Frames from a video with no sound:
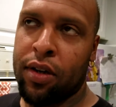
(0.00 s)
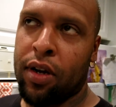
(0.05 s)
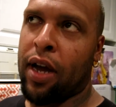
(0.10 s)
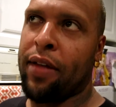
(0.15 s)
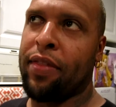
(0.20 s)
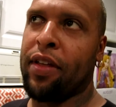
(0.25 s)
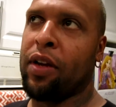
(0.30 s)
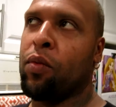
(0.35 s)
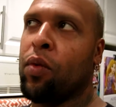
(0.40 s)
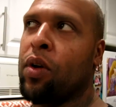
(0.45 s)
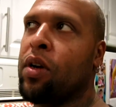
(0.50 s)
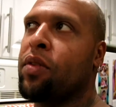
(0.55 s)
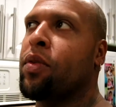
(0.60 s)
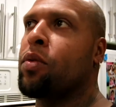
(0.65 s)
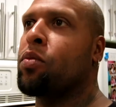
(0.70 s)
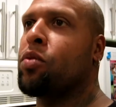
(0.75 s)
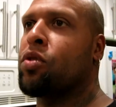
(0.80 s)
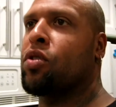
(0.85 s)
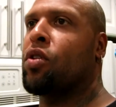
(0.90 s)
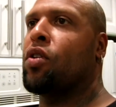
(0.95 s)
I think one of
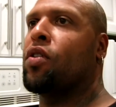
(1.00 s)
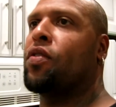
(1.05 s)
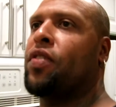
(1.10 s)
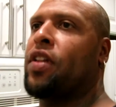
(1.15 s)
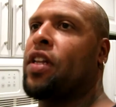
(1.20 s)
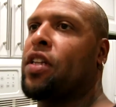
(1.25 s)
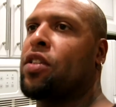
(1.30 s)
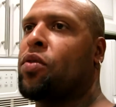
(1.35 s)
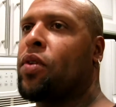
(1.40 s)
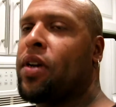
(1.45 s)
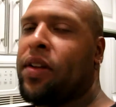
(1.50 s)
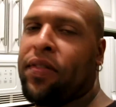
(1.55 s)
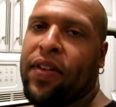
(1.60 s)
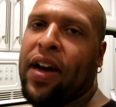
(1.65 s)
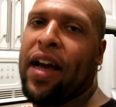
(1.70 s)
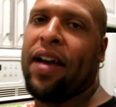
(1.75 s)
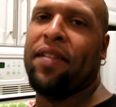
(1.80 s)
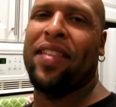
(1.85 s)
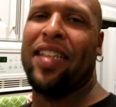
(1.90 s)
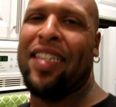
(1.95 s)
them was going for like
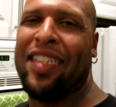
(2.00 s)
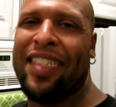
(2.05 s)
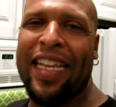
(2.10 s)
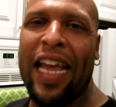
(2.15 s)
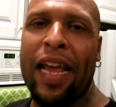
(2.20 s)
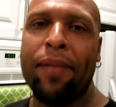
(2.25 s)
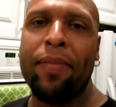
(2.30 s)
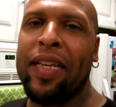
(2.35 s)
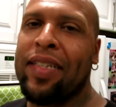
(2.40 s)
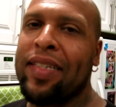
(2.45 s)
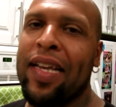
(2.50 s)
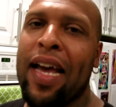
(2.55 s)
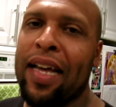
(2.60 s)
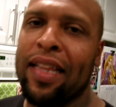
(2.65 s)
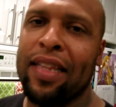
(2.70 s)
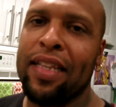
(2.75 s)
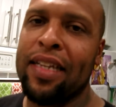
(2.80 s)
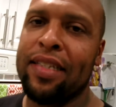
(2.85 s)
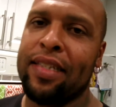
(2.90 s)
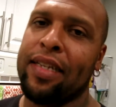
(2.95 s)
25. The same
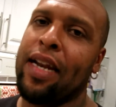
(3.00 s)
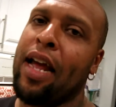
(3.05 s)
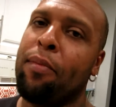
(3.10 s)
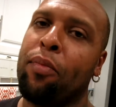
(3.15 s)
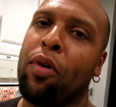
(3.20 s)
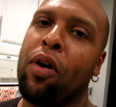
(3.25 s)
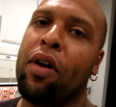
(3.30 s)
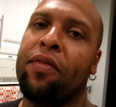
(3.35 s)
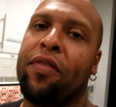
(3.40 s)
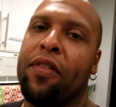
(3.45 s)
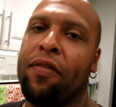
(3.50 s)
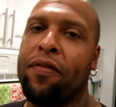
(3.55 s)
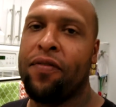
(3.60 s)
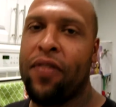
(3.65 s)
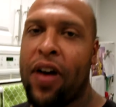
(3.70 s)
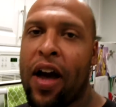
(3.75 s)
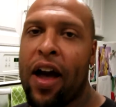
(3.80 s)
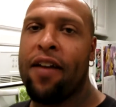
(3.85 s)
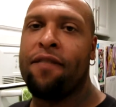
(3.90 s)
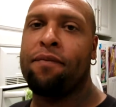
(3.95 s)
exact lens that I bought for
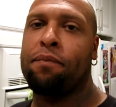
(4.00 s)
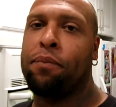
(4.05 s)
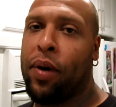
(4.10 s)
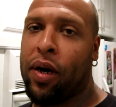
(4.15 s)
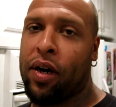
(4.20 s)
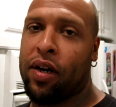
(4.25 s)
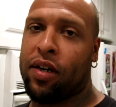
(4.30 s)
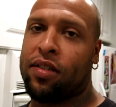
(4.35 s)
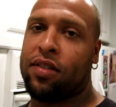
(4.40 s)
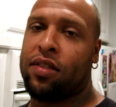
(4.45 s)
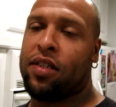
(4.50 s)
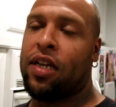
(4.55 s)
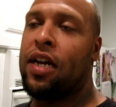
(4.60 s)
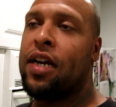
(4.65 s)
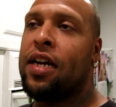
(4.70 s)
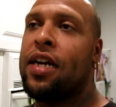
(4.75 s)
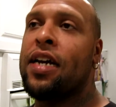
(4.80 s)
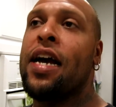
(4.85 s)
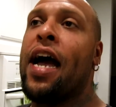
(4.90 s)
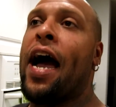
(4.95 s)
$5.
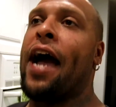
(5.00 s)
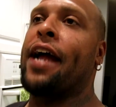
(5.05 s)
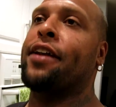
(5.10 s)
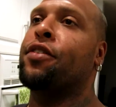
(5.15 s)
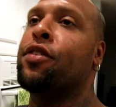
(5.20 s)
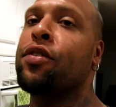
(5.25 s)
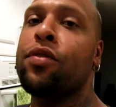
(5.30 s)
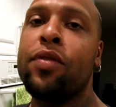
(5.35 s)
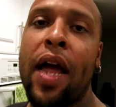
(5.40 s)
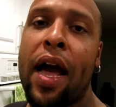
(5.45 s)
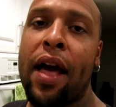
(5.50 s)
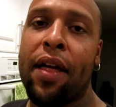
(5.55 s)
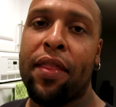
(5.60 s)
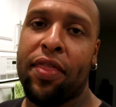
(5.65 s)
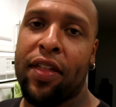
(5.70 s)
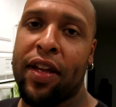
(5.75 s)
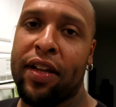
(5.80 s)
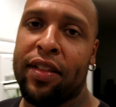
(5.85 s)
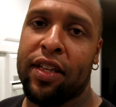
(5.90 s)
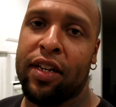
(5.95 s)
I do not
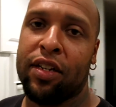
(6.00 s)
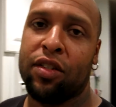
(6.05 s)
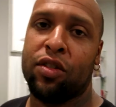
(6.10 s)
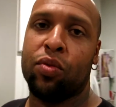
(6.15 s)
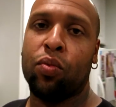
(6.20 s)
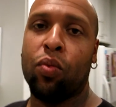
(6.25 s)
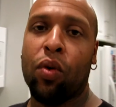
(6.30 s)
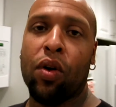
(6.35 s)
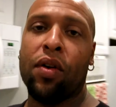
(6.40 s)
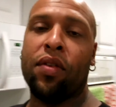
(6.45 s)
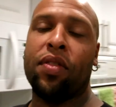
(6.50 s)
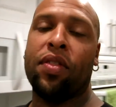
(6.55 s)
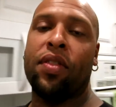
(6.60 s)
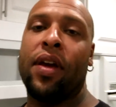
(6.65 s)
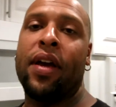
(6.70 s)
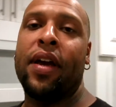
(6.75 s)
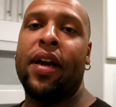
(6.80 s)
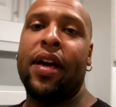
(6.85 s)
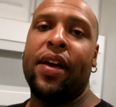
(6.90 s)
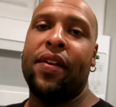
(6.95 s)
think that it's worth
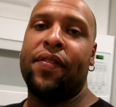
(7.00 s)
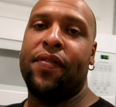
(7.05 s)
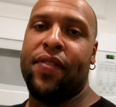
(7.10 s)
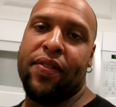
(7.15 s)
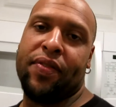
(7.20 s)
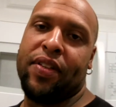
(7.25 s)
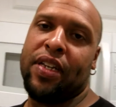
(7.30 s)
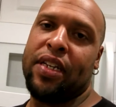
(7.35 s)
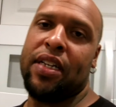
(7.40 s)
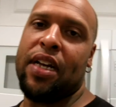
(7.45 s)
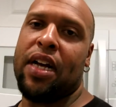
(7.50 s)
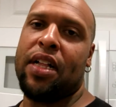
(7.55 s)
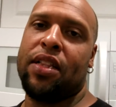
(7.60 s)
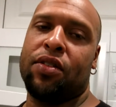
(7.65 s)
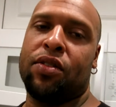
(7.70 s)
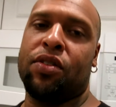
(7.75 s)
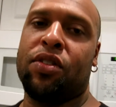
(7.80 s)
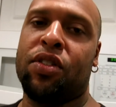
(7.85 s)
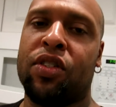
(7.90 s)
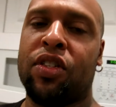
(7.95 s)

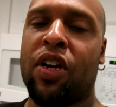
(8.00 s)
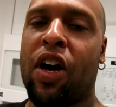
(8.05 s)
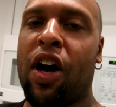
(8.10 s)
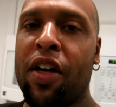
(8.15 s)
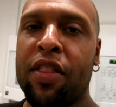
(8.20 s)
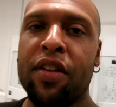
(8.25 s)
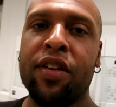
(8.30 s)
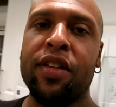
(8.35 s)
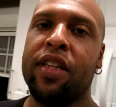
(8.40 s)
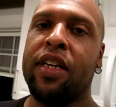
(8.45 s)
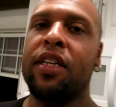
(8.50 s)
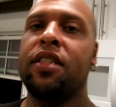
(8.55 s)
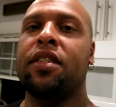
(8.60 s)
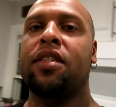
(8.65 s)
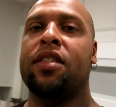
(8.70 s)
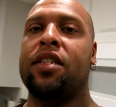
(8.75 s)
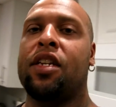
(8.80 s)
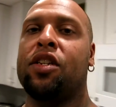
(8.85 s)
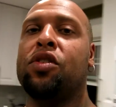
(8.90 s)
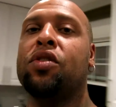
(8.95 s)
$15. There's other
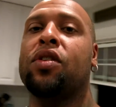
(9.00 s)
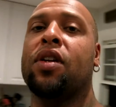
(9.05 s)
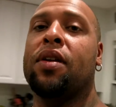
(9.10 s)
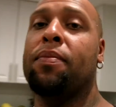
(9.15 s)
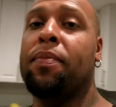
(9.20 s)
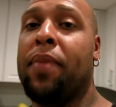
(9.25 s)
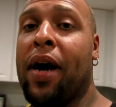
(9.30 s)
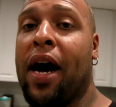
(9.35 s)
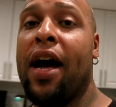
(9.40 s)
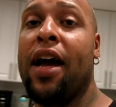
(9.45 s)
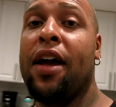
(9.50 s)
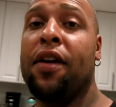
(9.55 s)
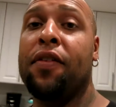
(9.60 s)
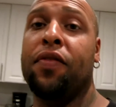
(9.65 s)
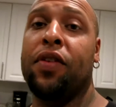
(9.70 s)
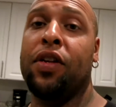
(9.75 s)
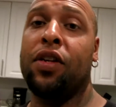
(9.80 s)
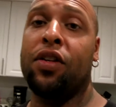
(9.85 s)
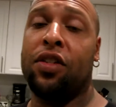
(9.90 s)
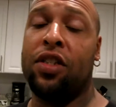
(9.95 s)
lenses that you can buy
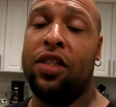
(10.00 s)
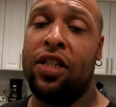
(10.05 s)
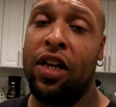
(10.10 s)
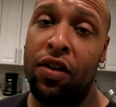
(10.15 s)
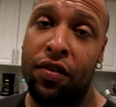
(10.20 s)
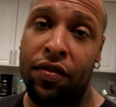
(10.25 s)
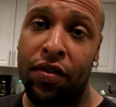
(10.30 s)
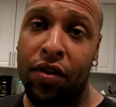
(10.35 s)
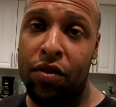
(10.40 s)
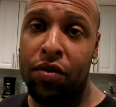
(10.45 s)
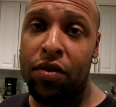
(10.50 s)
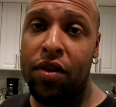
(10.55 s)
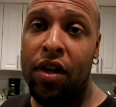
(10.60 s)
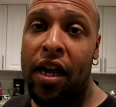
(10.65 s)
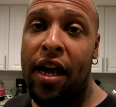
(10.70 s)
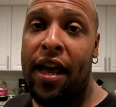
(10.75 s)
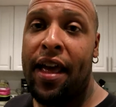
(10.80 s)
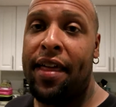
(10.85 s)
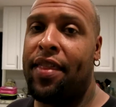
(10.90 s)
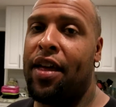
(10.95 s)
for your cell phone
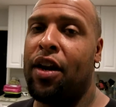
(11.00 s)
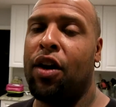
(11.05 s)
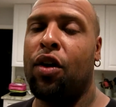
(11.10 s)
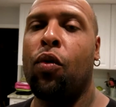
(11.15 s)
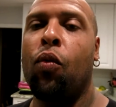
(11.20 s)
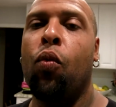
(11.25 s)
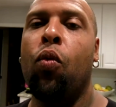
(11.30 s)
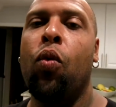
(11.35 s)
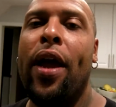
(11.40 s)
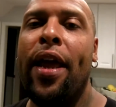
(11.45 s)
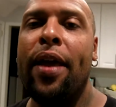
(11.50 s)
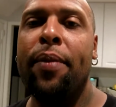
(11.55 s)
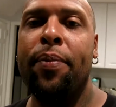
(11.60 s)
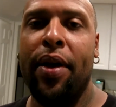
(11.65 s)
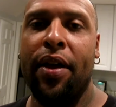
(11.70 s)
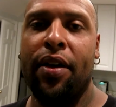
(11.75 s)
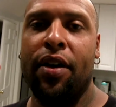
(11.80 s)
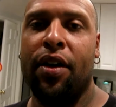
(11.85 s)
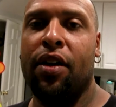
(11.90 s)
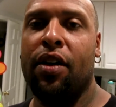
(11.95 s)
that are way
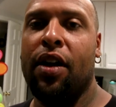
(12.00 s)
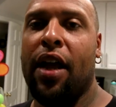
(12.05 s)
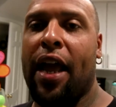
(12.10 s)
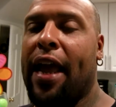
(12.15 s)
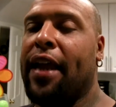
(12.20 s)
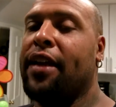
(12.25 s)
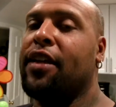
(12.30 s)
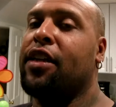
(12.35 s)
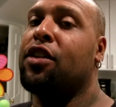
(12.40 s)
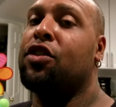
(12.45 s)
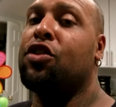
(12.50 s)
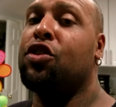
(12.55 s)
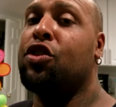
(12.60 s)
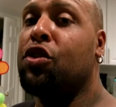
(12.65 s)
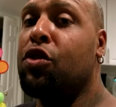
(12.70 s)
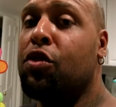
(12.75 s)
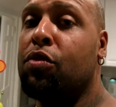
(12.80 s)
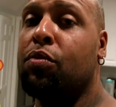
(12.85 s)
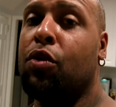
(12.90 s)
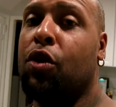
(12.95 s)
better and can
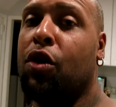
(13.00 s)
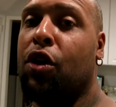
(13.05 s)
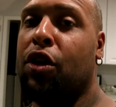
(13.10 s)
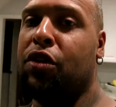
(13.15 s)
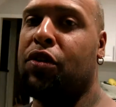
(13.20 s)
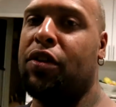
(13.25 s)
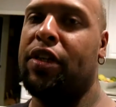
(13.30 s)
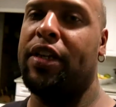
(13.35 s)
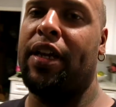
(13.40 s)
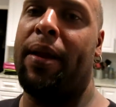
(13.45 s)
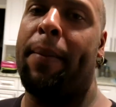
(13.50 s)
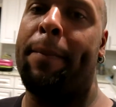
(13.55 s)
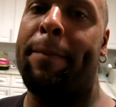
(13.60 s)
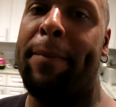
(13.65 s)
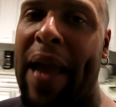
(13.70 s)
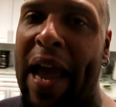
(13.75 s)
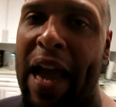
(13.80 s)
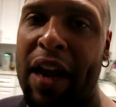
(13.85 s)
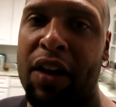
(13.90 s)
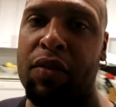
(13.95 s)
do more. You can get a
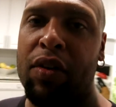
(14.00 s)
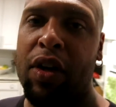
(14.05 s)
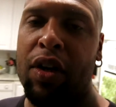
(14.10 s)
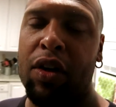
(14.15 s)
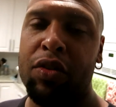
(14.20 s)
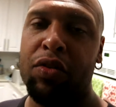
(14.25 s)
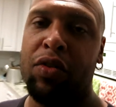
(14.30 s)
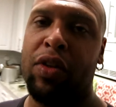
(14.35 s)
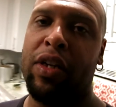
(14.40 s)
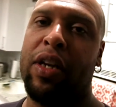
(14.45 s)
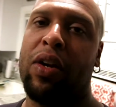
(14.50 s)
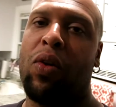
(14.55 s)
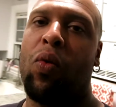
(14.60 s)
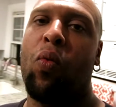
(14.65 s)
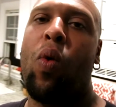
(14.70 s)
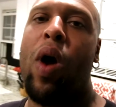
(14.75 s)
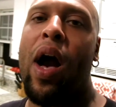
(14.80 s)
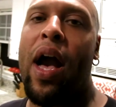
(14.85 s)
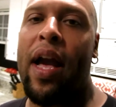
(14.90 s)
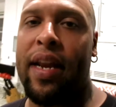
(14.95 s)
macro, you can get a
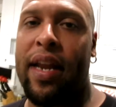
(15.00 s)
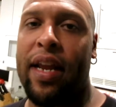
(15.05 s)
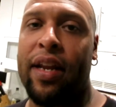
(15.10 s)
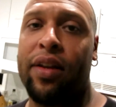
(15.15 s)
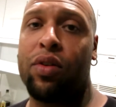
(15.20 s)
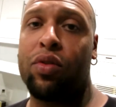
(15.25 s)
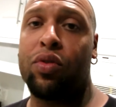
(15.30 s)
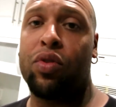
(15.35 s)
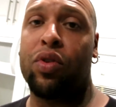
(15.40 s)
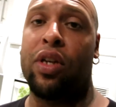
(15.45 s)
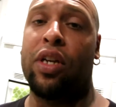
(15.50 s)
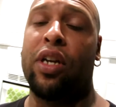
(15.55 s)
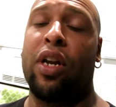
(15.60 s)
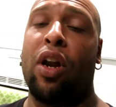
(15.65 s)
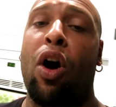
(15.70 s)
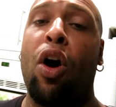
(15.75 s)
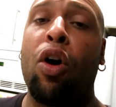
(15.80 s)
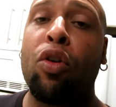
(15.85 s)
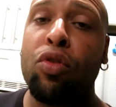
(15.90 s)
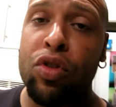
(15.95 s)
wide angle, you can get
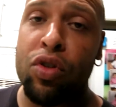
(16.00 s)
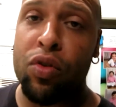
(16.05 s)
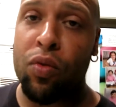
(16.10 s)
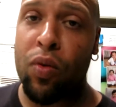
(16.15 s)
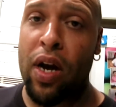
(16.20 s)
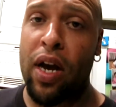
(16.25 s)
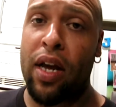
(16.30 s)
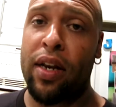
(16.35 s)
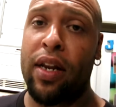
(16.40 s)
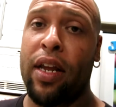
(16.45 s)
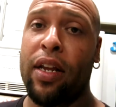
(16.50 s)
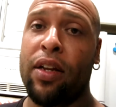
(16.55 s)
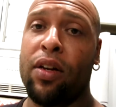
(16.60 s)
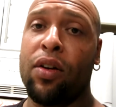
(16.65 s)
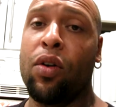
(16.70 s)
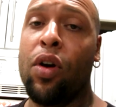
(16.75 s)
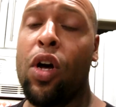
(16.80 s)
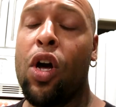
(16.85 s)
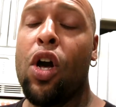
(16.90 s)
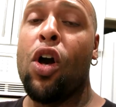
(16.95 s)
an ultra wide
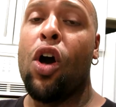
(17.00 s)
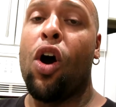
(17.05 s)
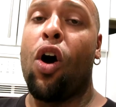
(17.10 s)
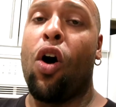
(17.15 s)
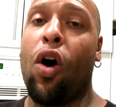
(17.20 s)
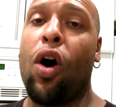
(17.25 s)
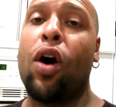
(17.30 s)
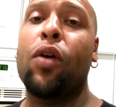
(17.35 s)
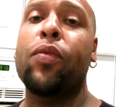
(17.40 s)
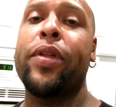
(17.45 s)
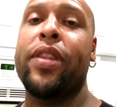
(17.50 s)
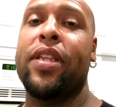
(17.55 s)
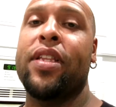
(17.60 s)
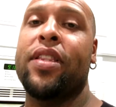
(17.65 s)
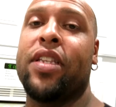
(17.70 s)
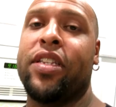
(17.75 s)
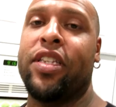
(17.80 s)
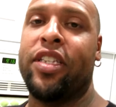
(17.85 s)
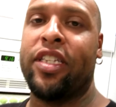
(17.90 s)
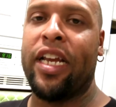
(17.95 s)
angle, all within
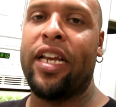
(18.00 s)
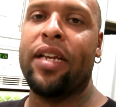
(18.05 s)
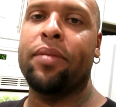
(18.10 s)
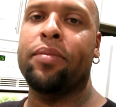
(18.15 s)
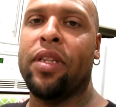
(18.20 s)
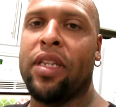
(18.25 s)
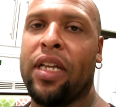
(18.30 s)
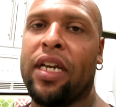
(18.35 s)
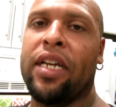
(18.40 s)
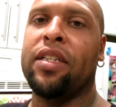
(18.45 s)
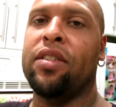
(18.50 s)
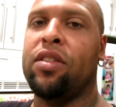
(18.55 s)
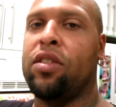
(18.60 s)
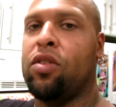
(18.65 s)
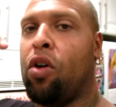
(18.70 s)
the same lens.